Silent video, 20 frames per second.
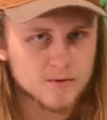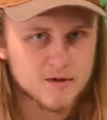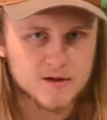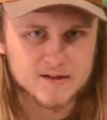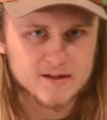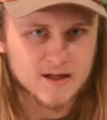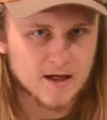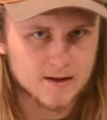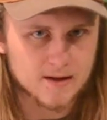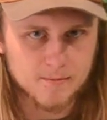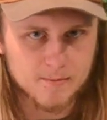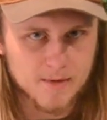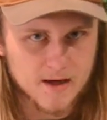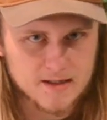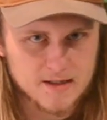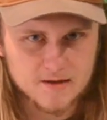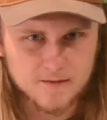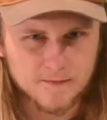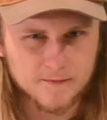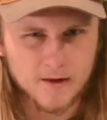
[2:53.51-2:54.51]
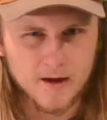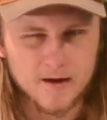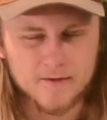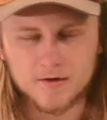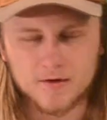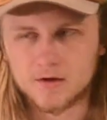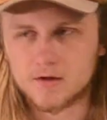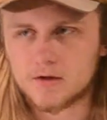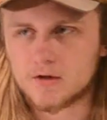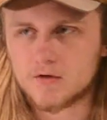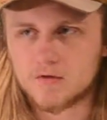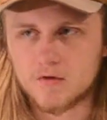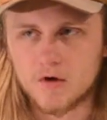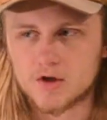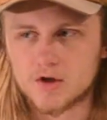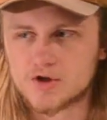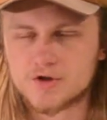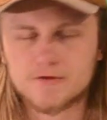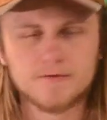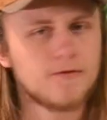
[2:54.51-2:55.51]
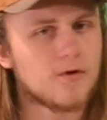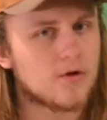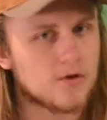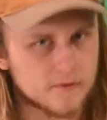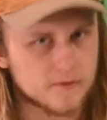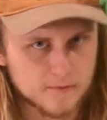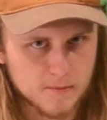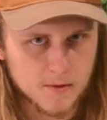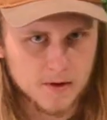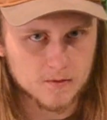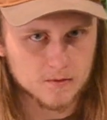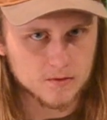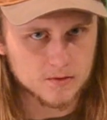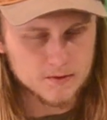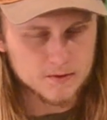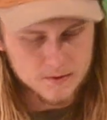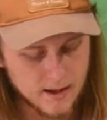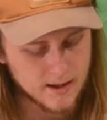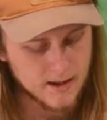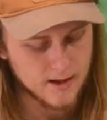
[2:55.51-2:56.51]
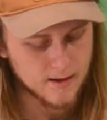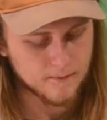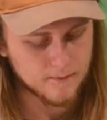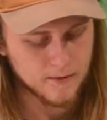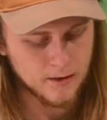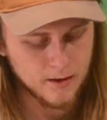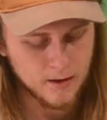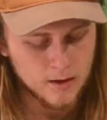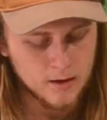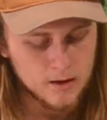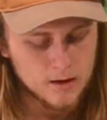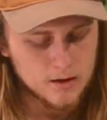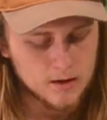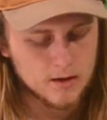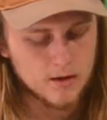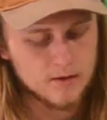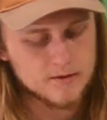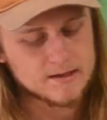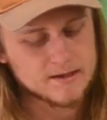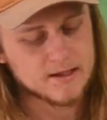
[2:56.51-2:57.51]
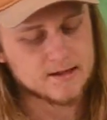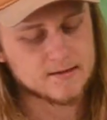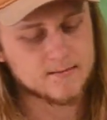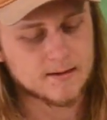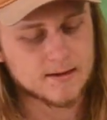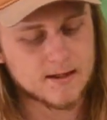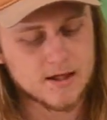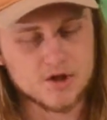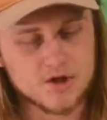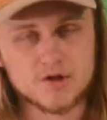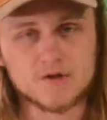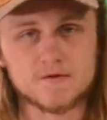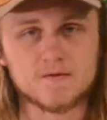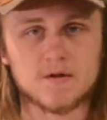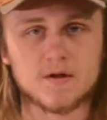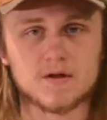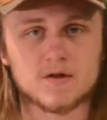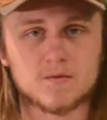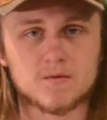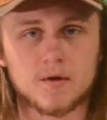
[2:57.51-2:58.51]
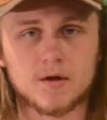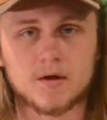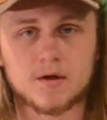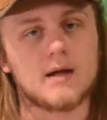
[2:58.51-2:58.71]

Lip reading: It's got the best flavor, good crunch, full of minerals. I have lowest expectations for this one.